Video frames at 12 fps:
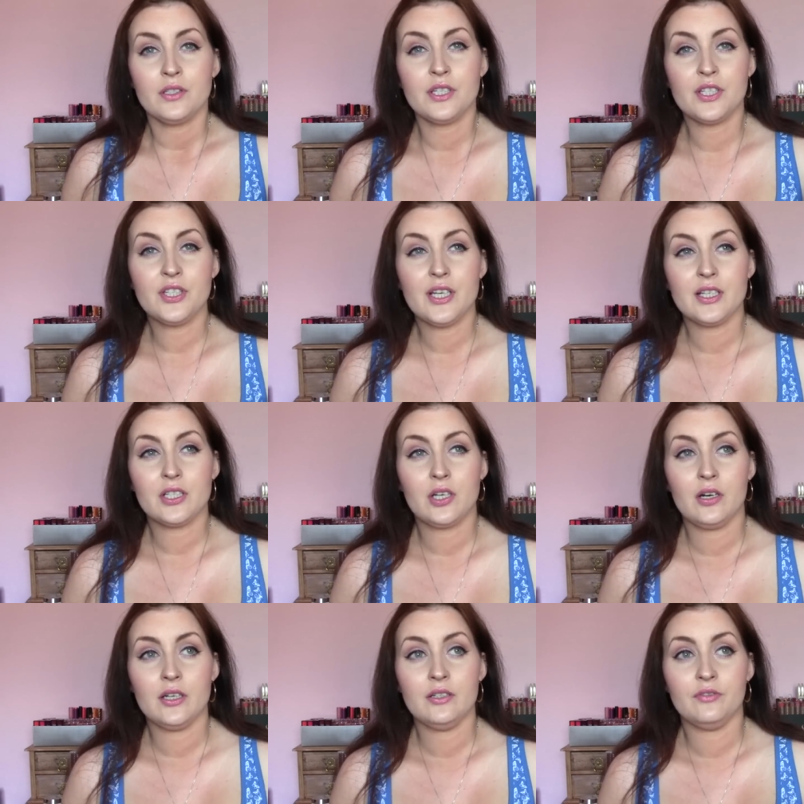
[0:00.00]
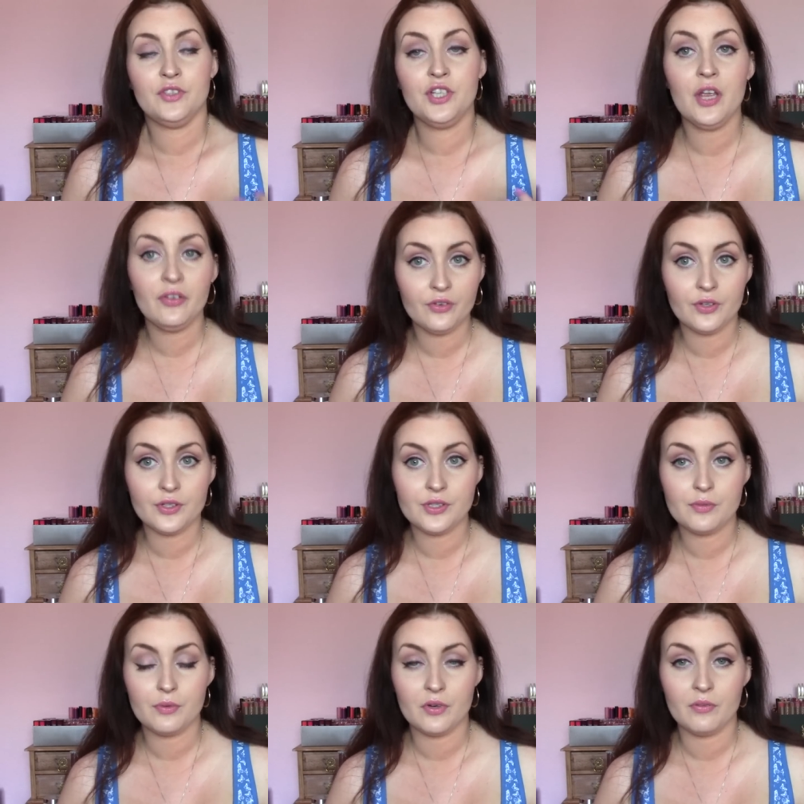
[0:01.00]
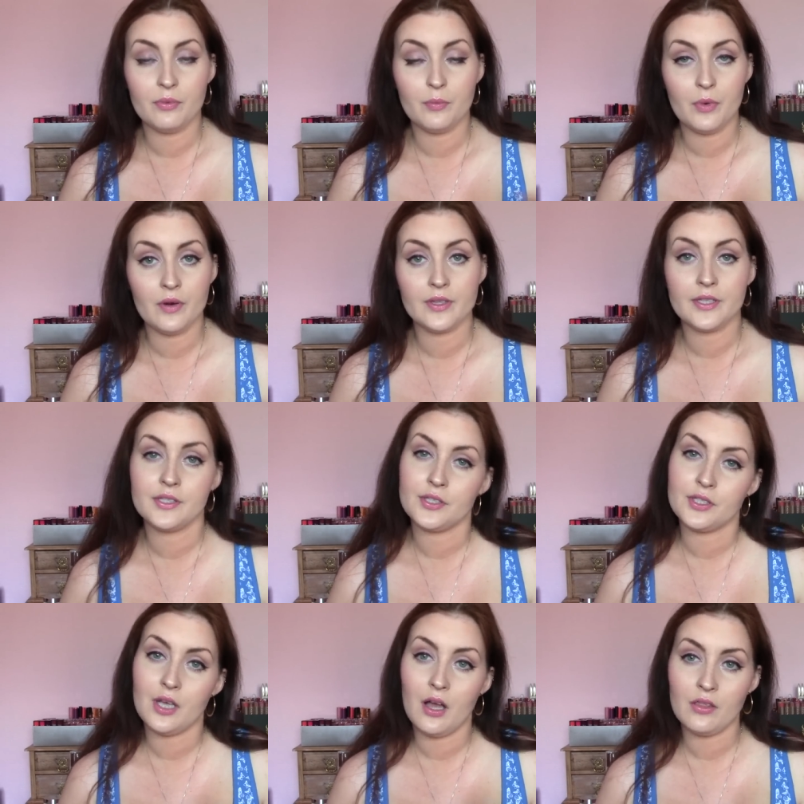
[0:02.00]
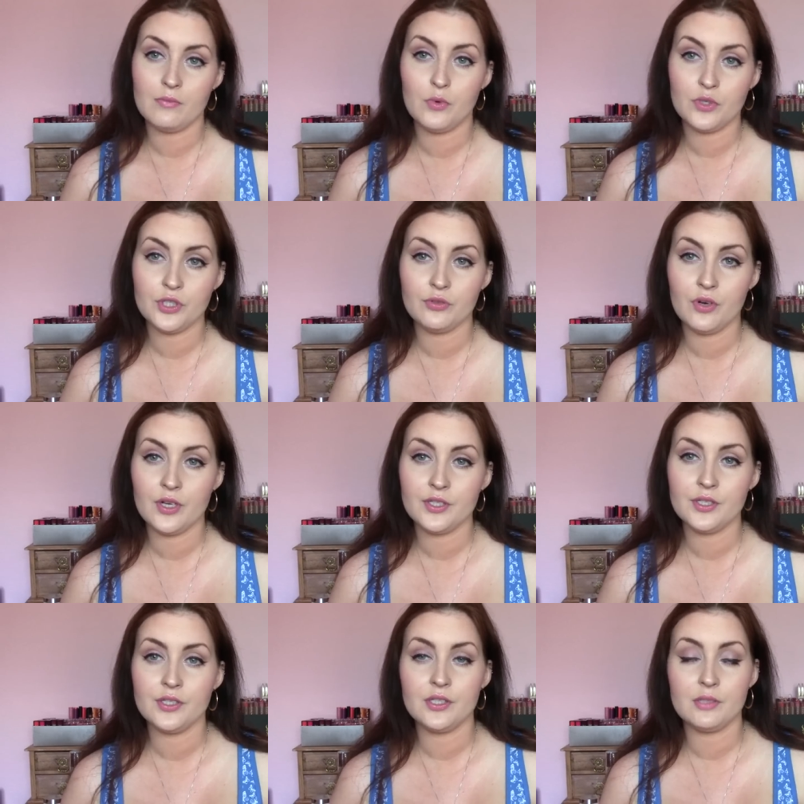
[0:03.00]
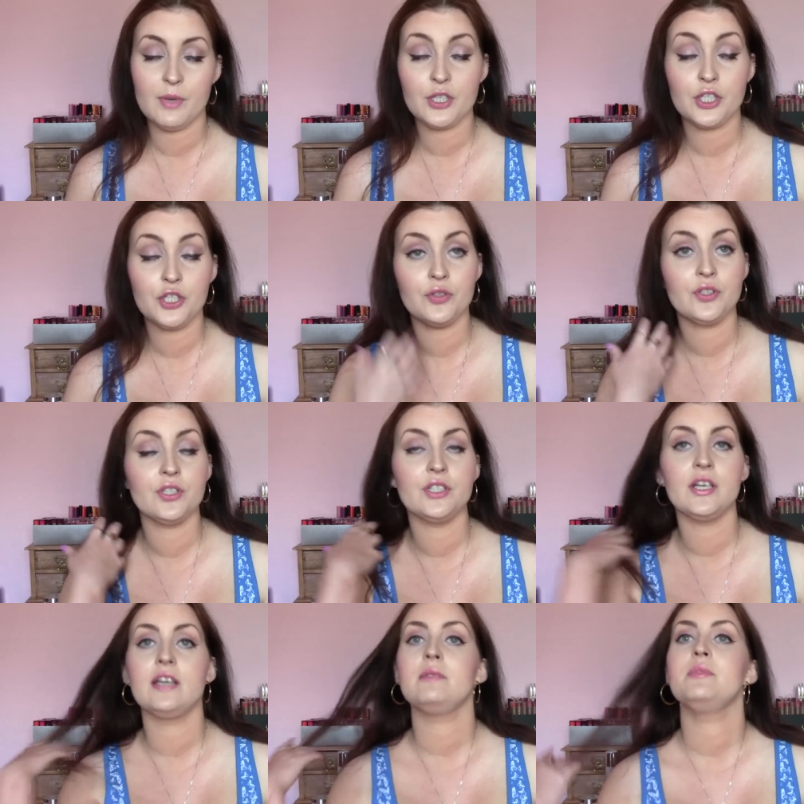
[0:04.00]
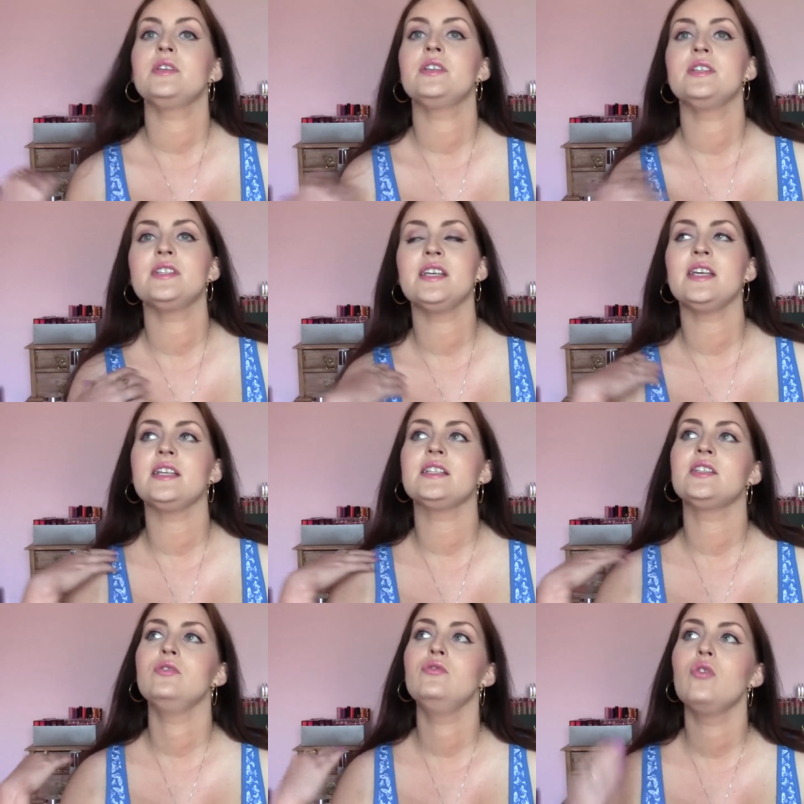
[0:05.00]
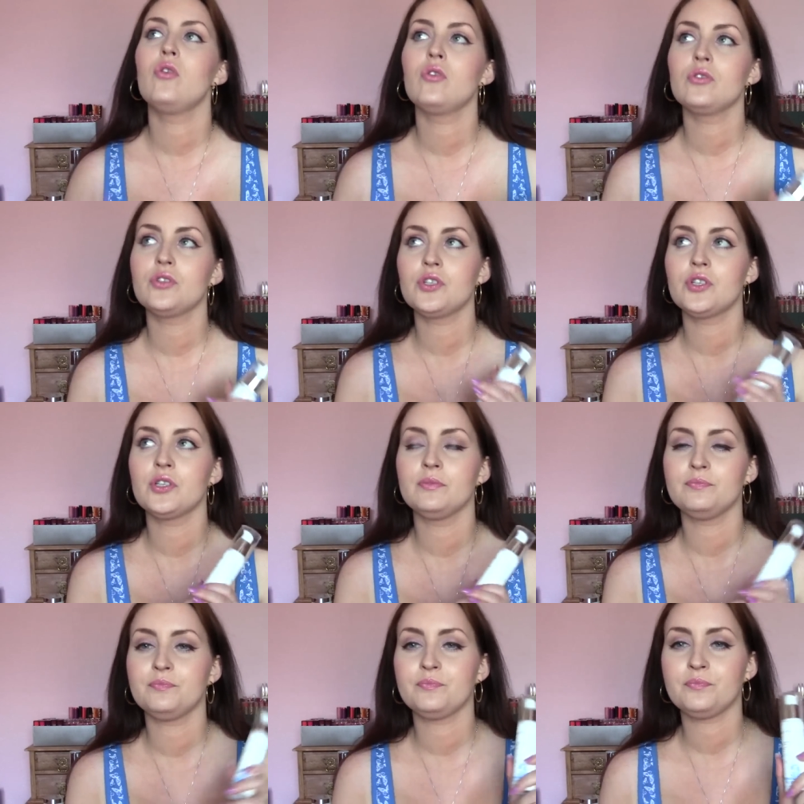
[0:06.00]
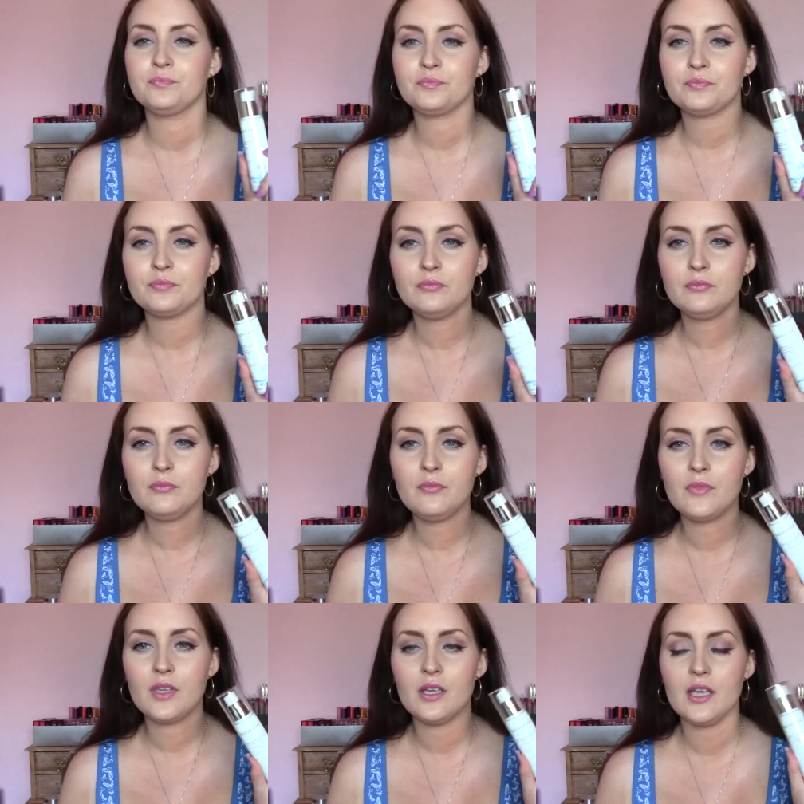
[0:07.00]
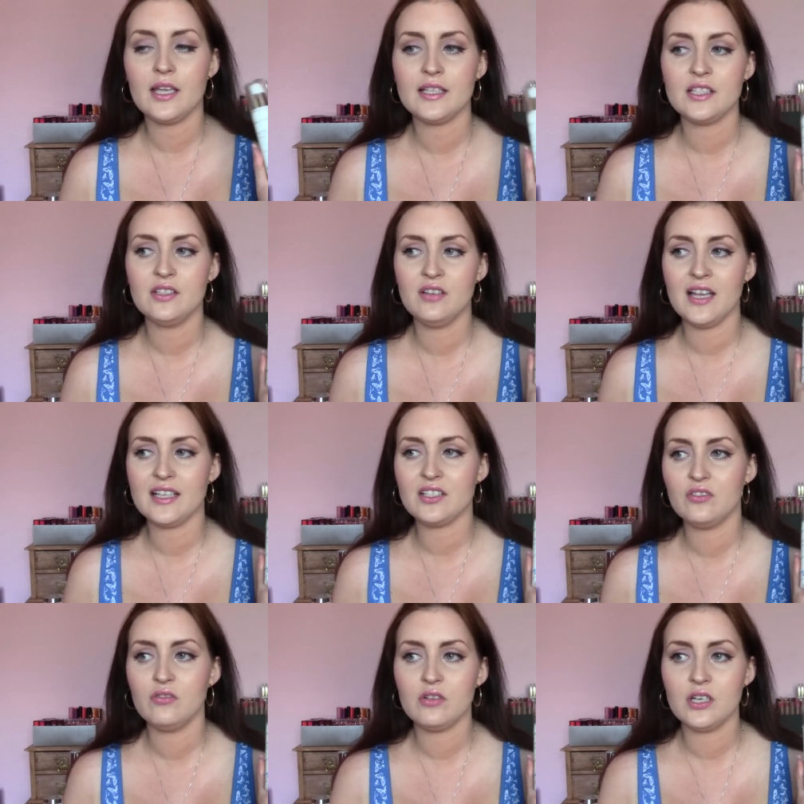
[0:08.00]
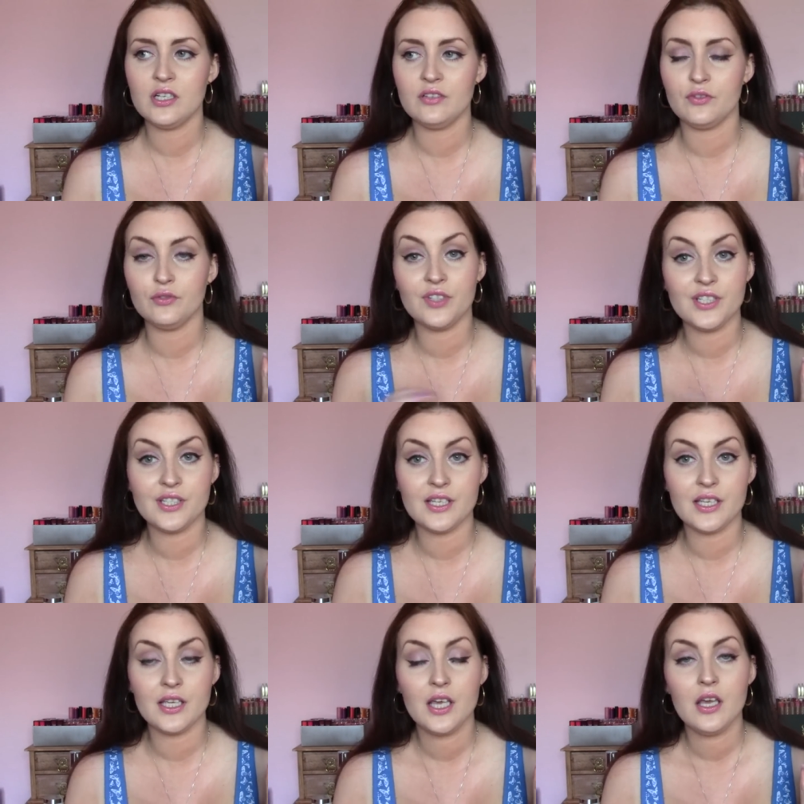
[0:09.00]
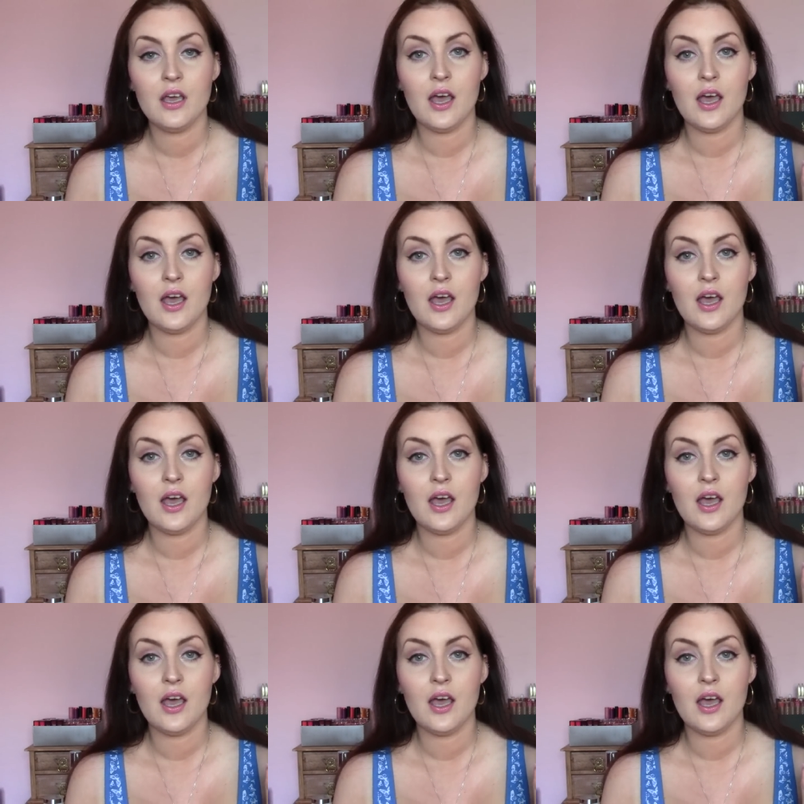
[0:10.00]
distinct kind of difference when I've been wearing this as to other moisturisers, especially during the day, because it's not it's it's not kind of greasy.